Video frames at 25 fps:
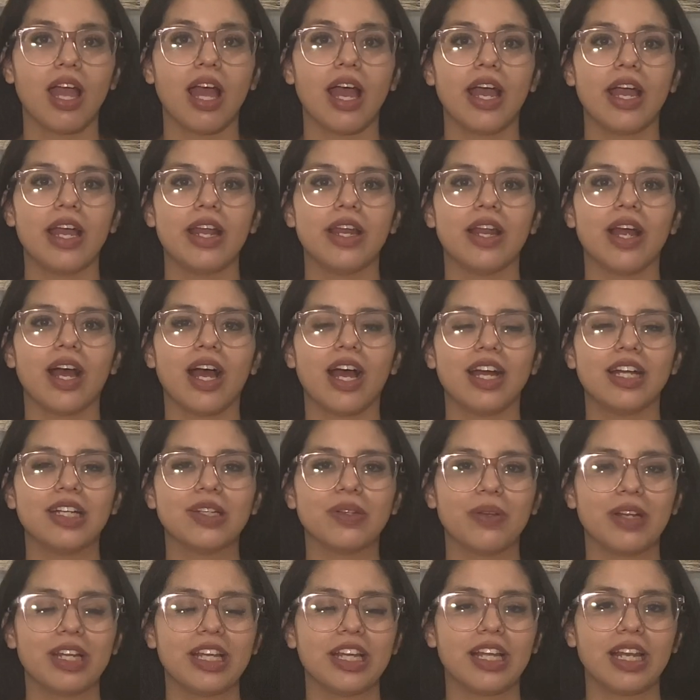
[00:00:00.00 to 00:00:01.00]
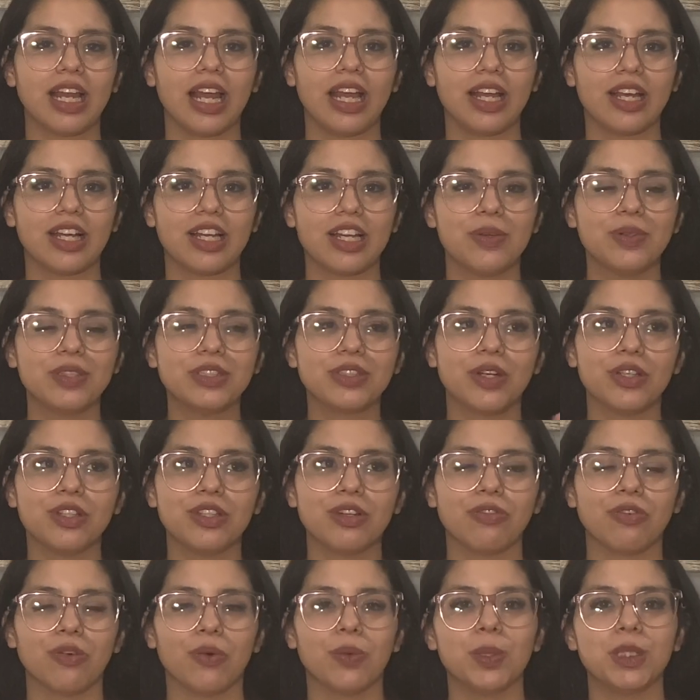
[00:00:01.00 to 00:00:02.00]
And like, he was on the
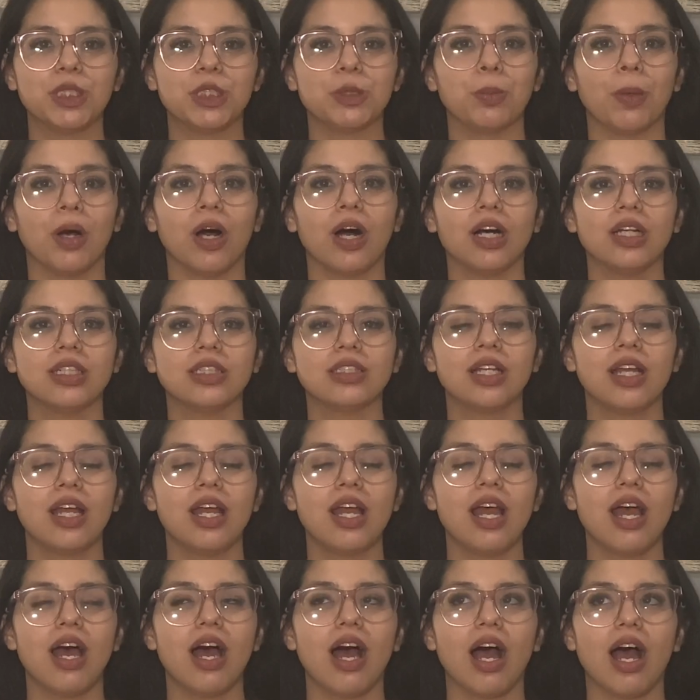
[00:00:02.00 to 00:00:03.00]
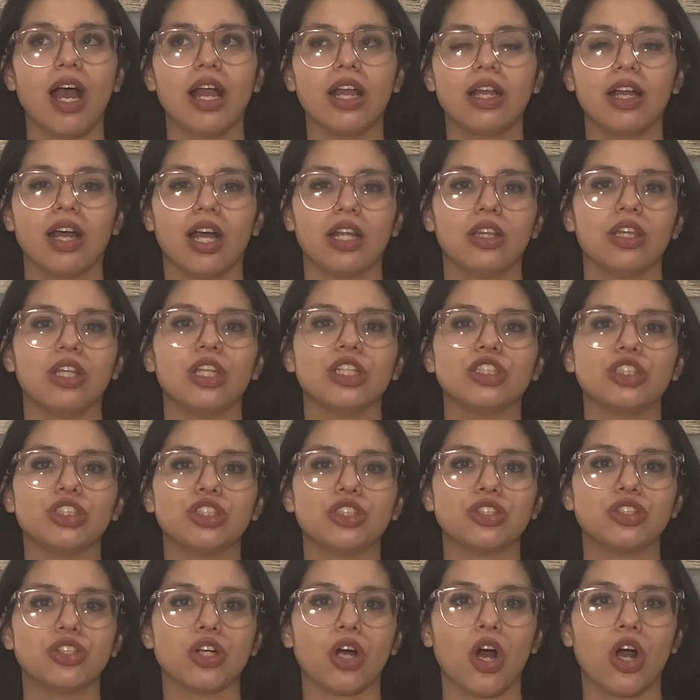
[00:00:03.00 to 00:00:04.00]
phone with his boss. I got the
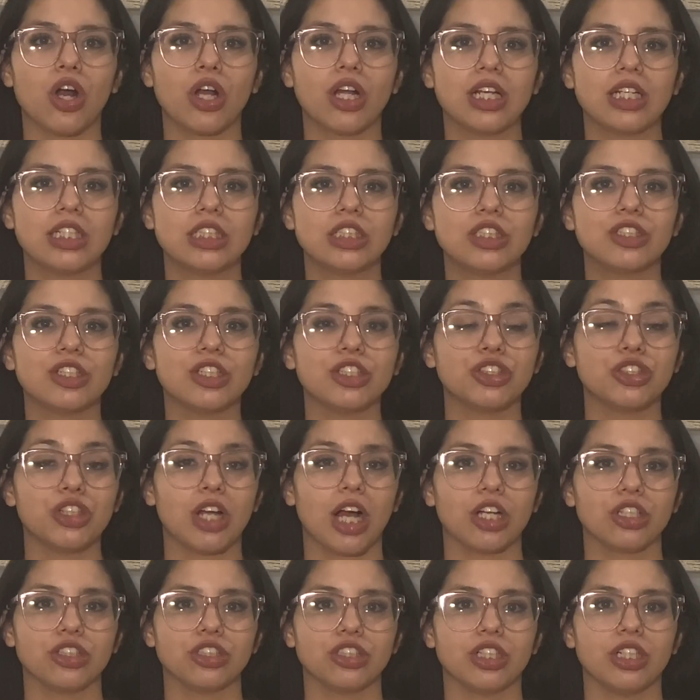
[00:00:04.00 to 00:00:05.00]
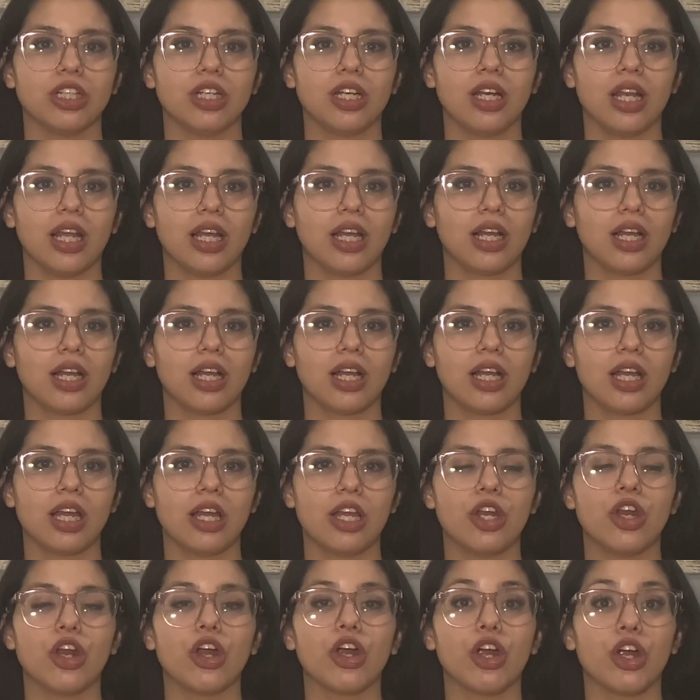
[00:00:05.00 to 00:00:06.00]
strongest contraction. Like,
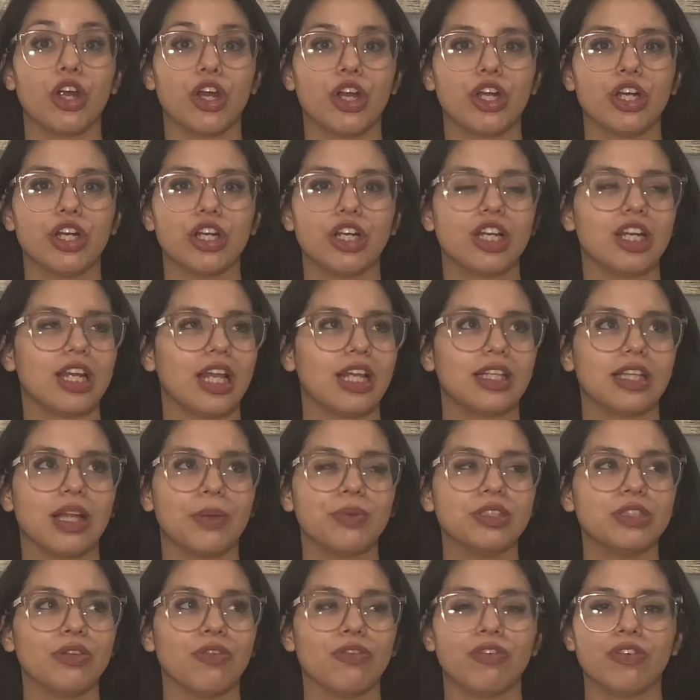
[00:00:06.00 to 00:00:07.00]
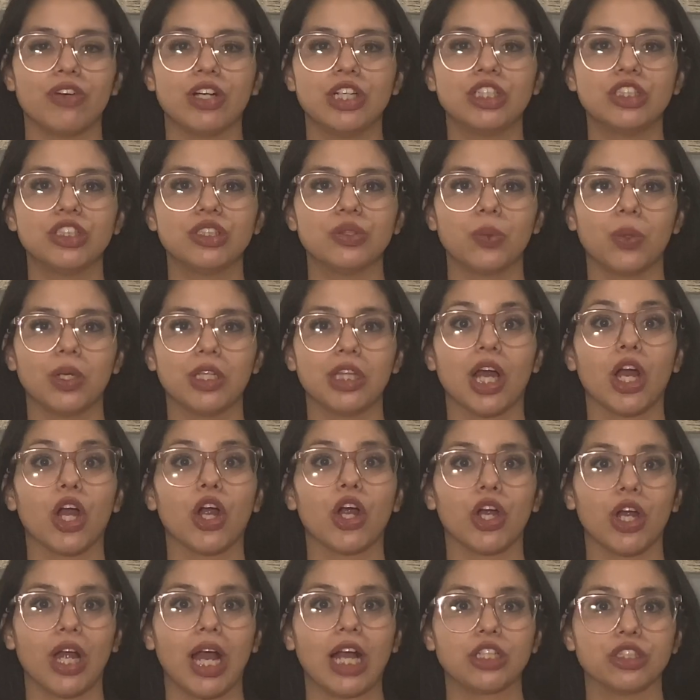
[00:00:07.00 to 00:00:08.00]
it hurt. Like, that was the first one that
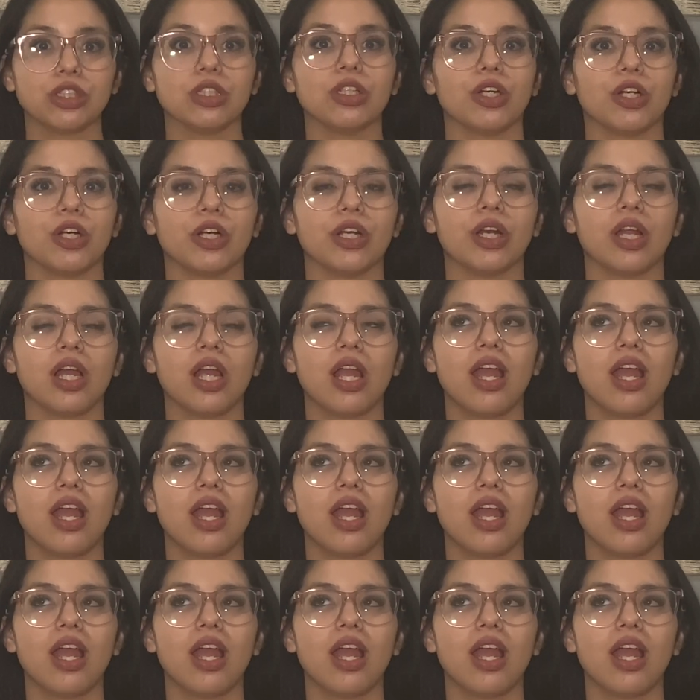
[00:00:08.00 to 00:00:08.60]
actually hurt.